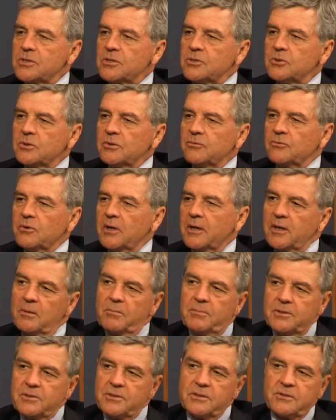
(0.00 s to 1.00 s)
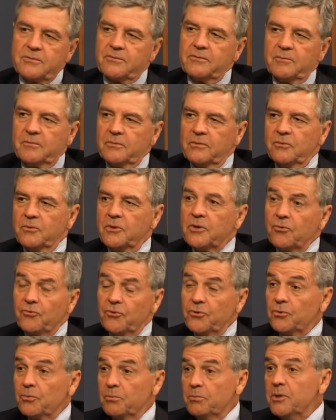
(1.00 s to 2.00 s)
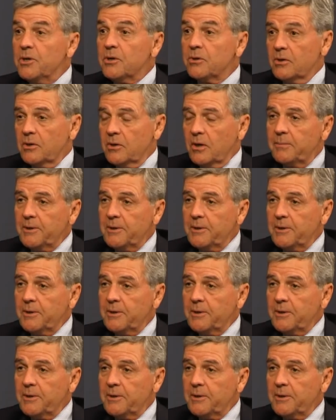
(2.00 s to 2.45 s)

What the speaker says: it's sort of running a business from the rear view mirror.